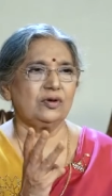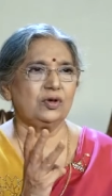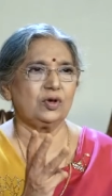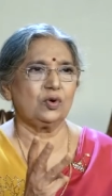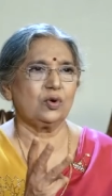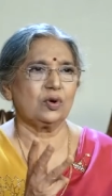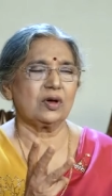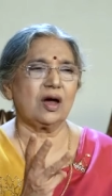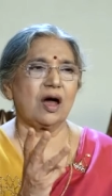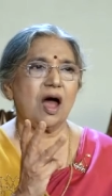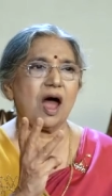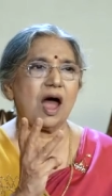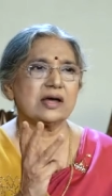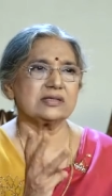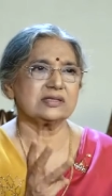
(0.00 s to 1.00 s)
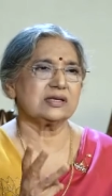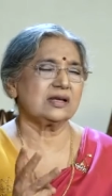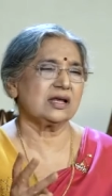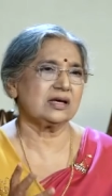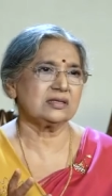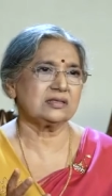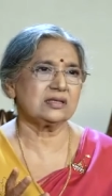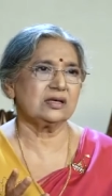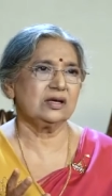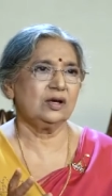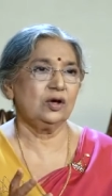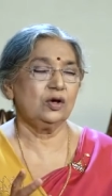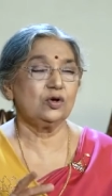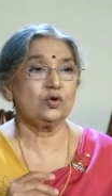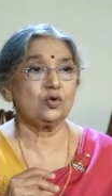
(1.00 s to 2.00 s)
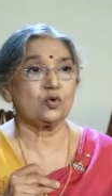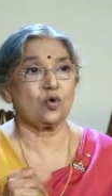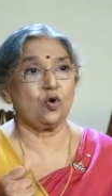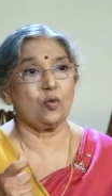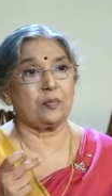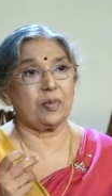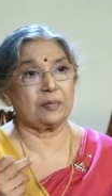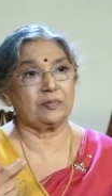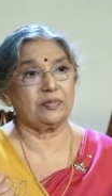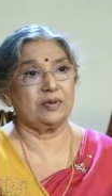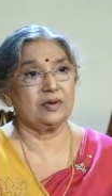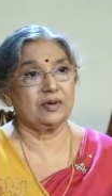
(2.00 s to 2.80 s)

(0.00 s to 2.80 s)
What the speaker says: yoga asanas to cope up